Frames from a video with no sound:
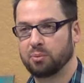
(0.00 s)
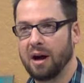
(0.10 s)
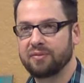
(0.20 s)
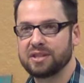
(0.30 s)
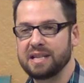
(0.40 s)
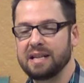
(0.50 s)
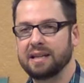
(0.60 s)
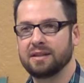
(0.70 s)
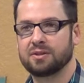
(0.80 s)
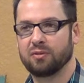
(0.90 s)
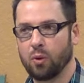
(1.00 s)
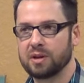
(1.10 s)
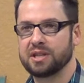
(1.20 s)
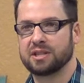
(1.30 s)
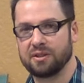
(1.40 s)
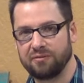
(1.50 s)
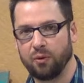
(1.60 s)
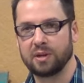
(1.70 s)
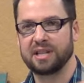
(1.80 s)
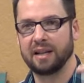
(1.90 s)
Prophecy is, of course, it's the
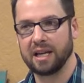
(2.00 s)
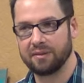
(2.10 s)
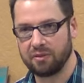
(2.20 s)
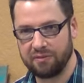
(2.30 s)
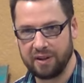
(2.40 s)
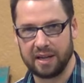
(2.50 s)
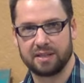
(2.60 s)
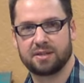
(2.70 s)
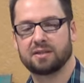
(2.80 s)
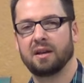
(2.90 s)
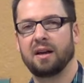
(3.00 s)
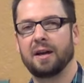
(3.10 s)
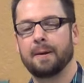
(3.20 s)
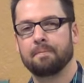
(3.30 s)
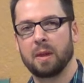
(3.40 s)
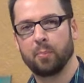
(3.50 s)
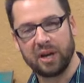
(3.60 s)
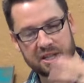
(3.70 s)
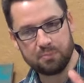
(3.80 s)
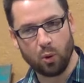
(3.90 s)
foretelling of events,
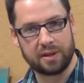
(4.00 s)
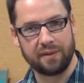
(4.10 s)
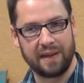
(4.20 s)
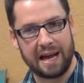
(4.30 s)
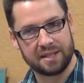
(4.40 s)
but it's more than that.